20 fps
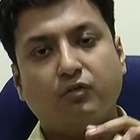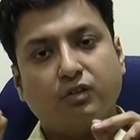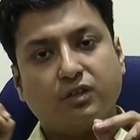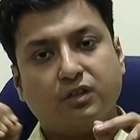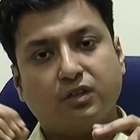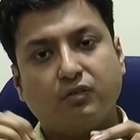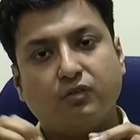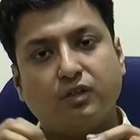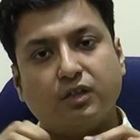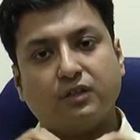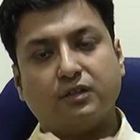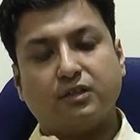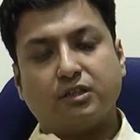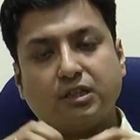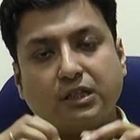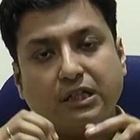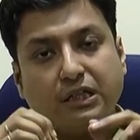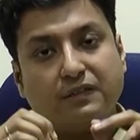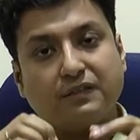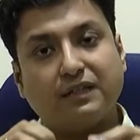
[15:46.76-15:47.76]
vis-a-vis
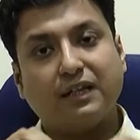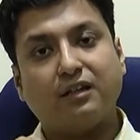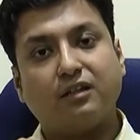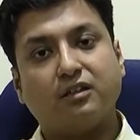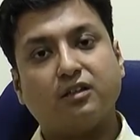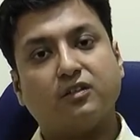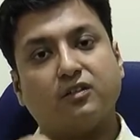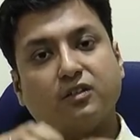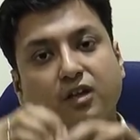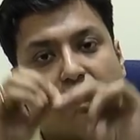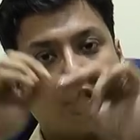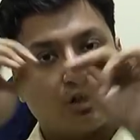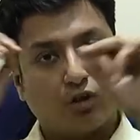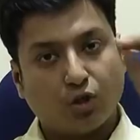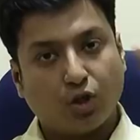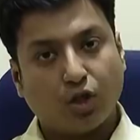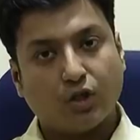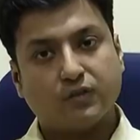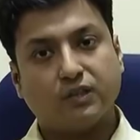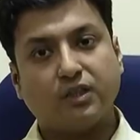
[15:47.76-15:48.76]
3 centers
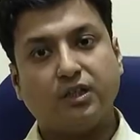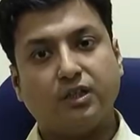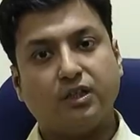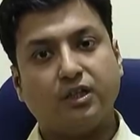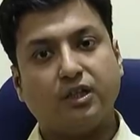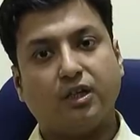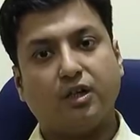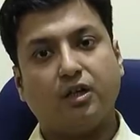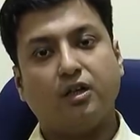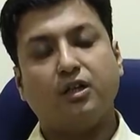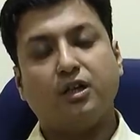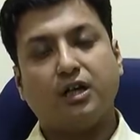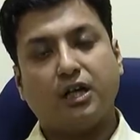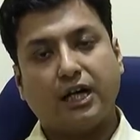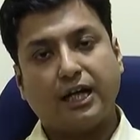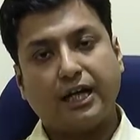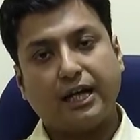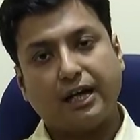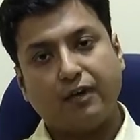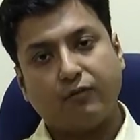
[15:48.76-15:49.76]
across India,
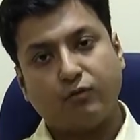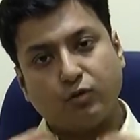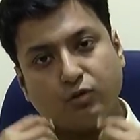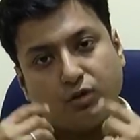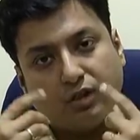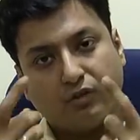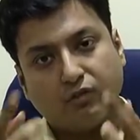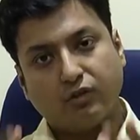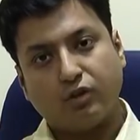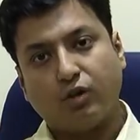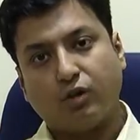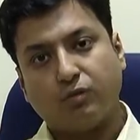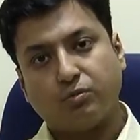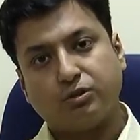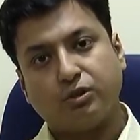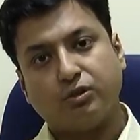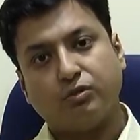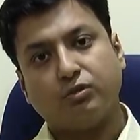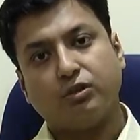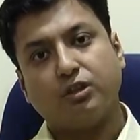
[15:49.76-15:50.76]
I have to give an
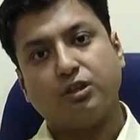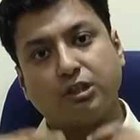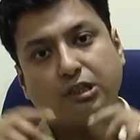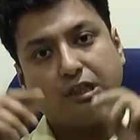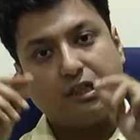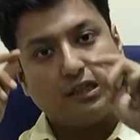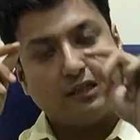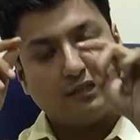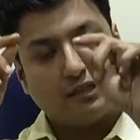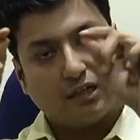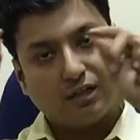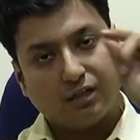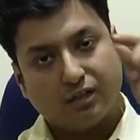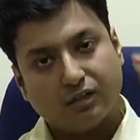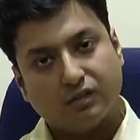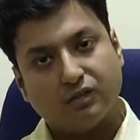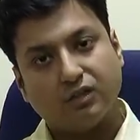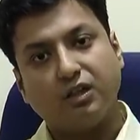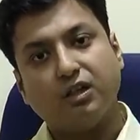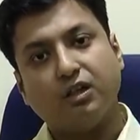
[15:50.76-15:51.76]
option to the 3
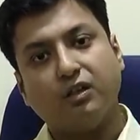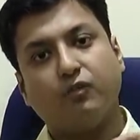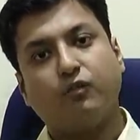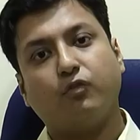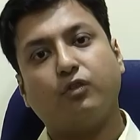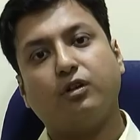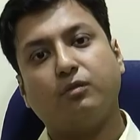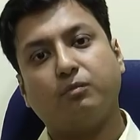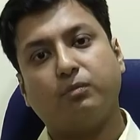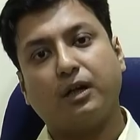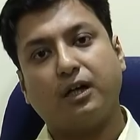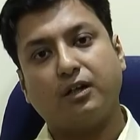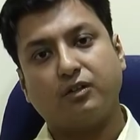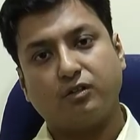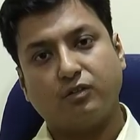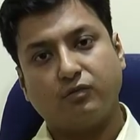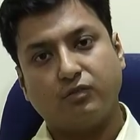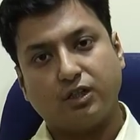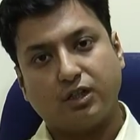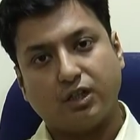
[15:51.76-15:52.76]
centers in different parts
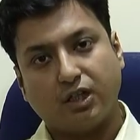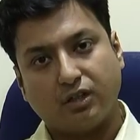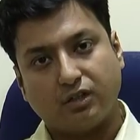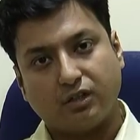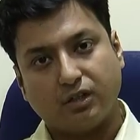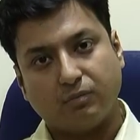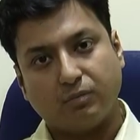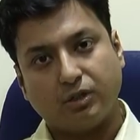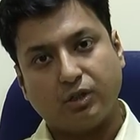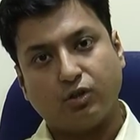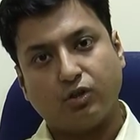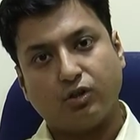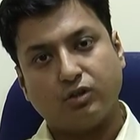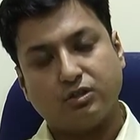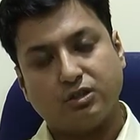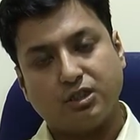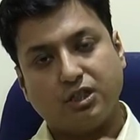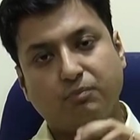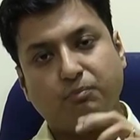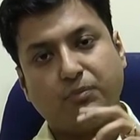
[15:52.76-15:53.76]
of the country
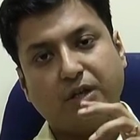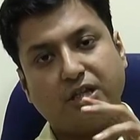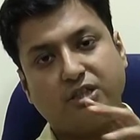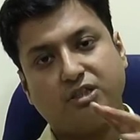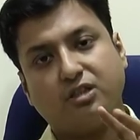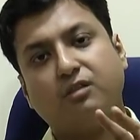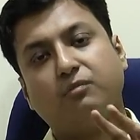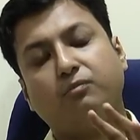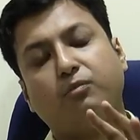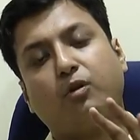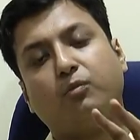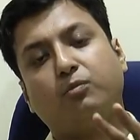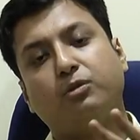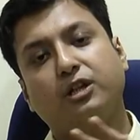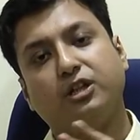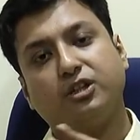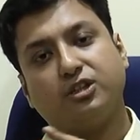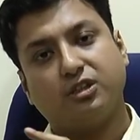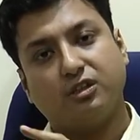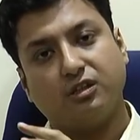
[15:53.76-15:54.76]
because the patient
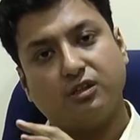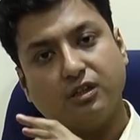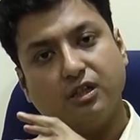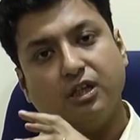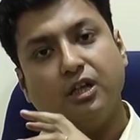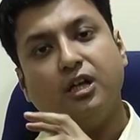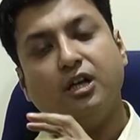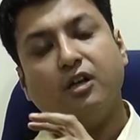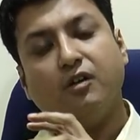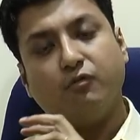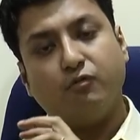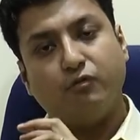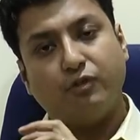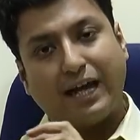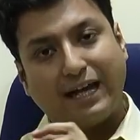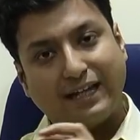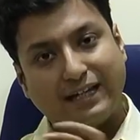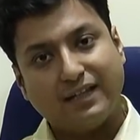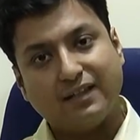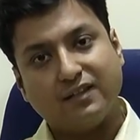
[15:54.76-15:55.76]
population
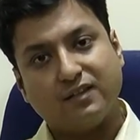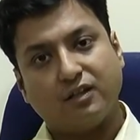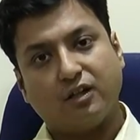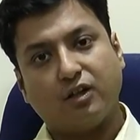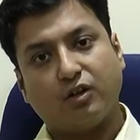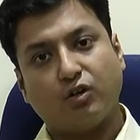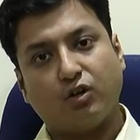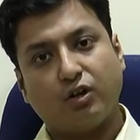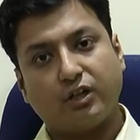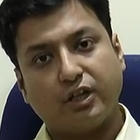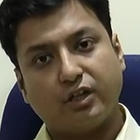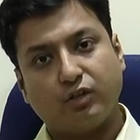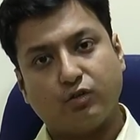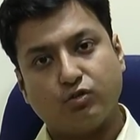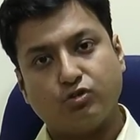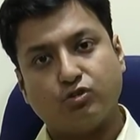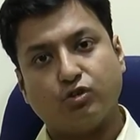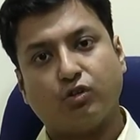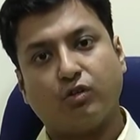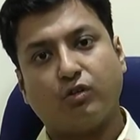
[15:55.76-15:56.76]
varies according
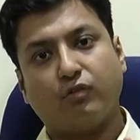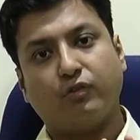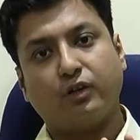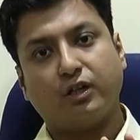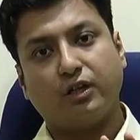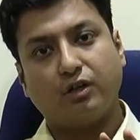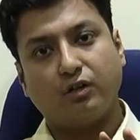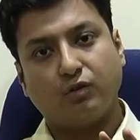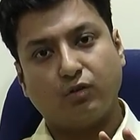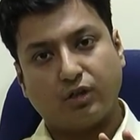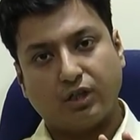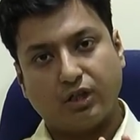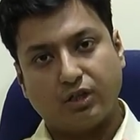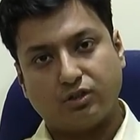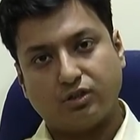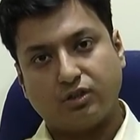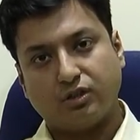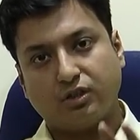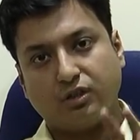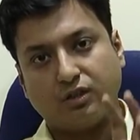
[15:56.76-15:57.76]
to geographical
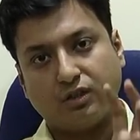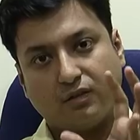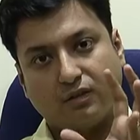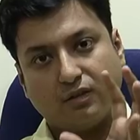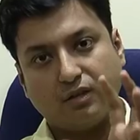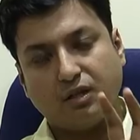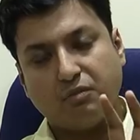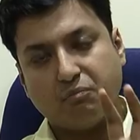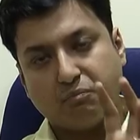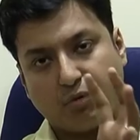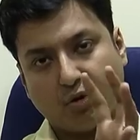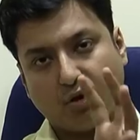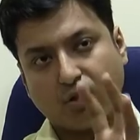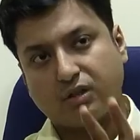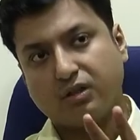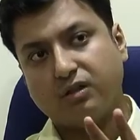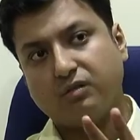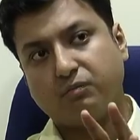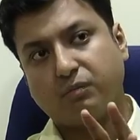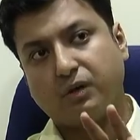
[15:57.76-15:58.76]
location, and this is an
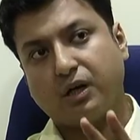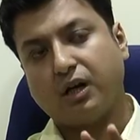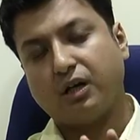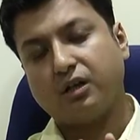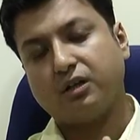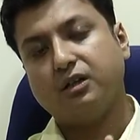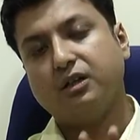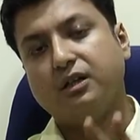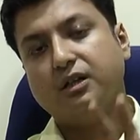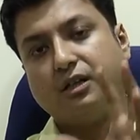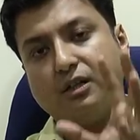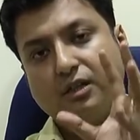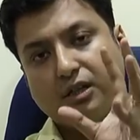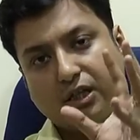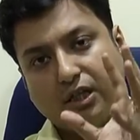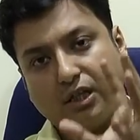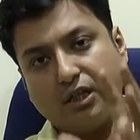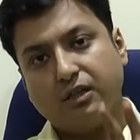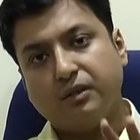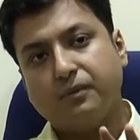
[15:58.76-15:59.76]
important part
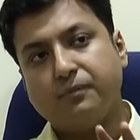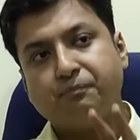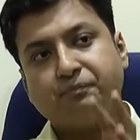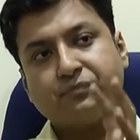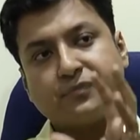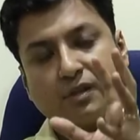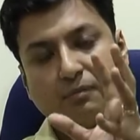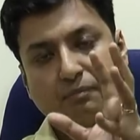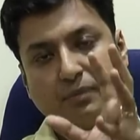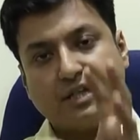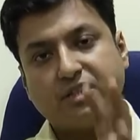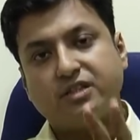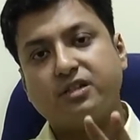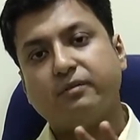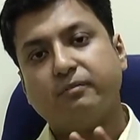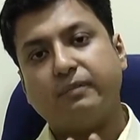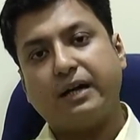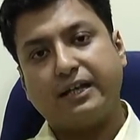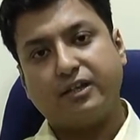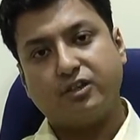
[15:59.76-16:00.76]
in
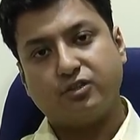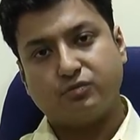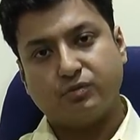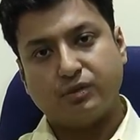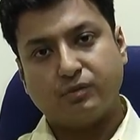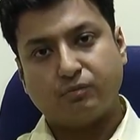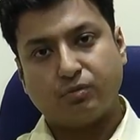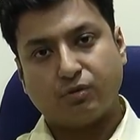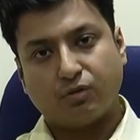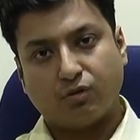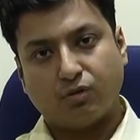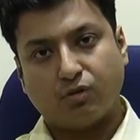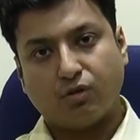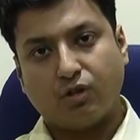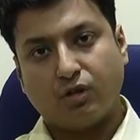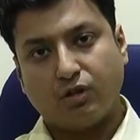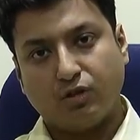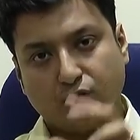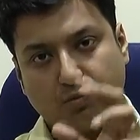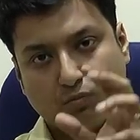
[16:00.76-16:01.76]
patient management
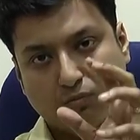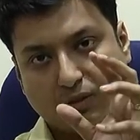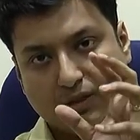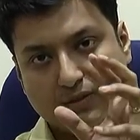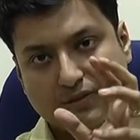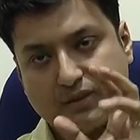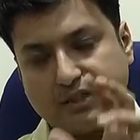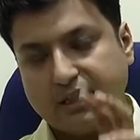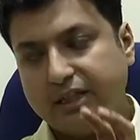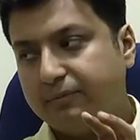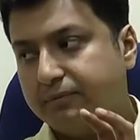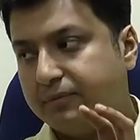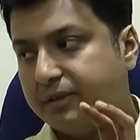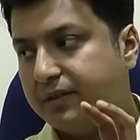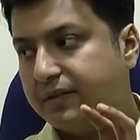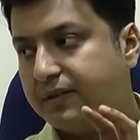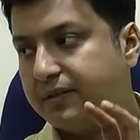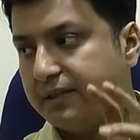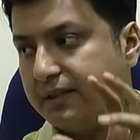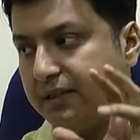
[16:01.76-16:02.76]
protocol. You must keep
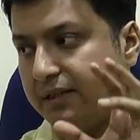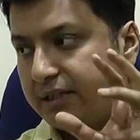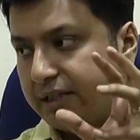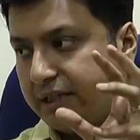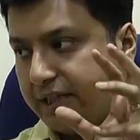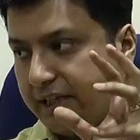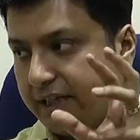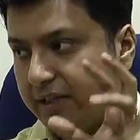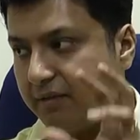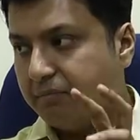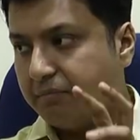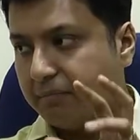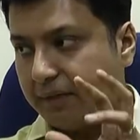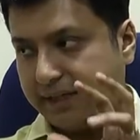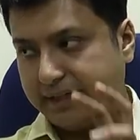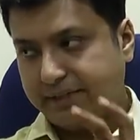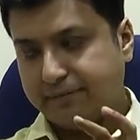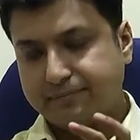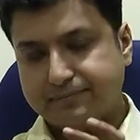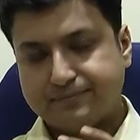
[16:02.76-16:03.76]
this in
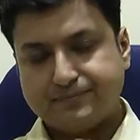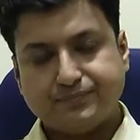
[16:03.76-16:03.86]
mind.